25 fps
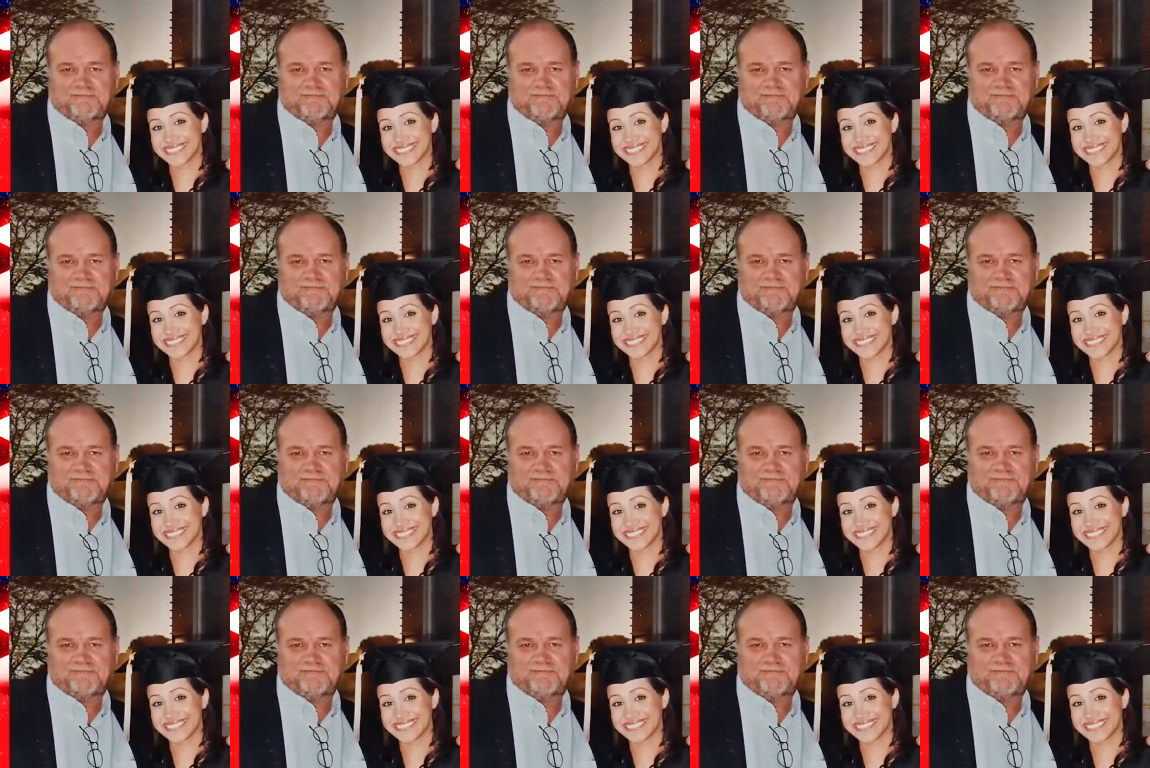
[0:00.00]

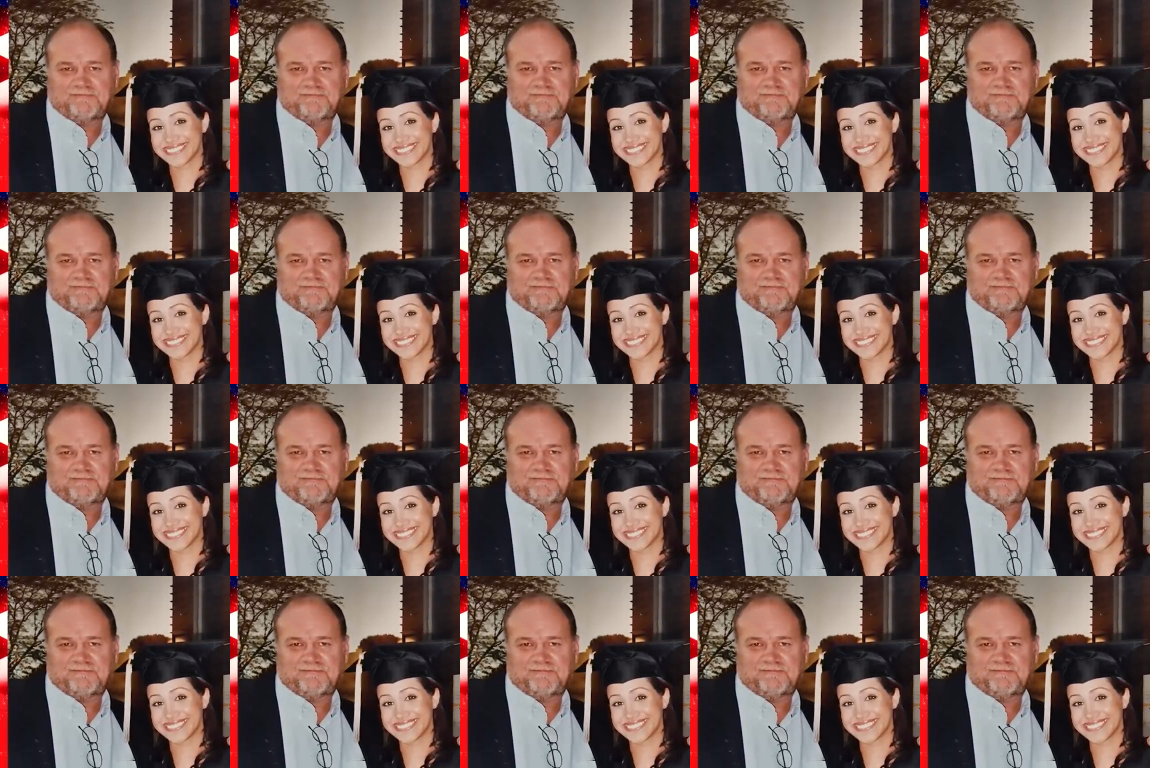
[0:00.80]

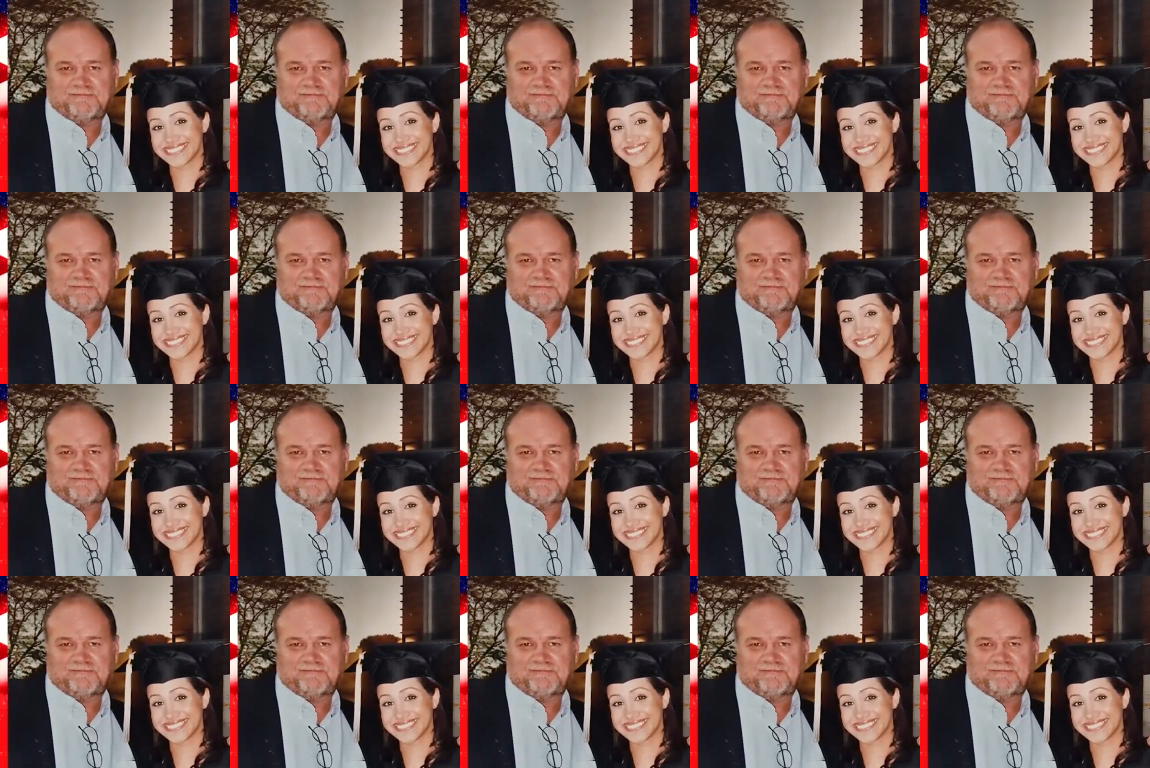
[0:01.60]

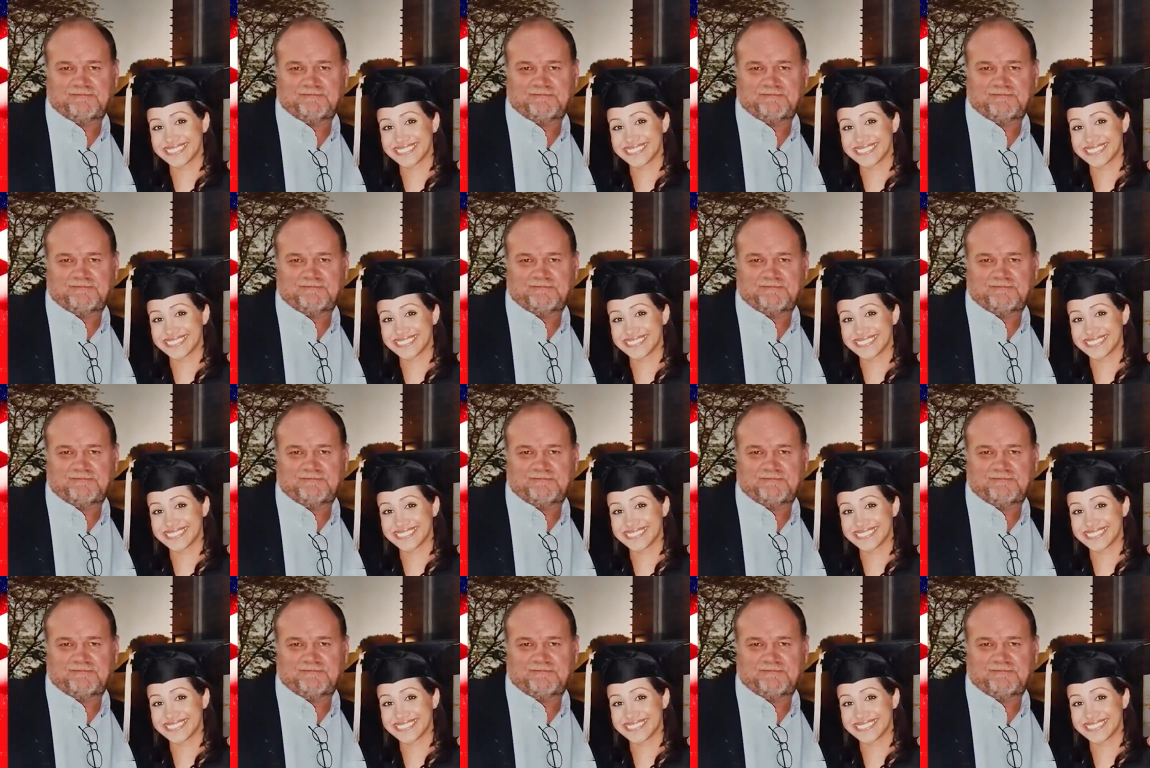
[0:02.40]
Nothing is said.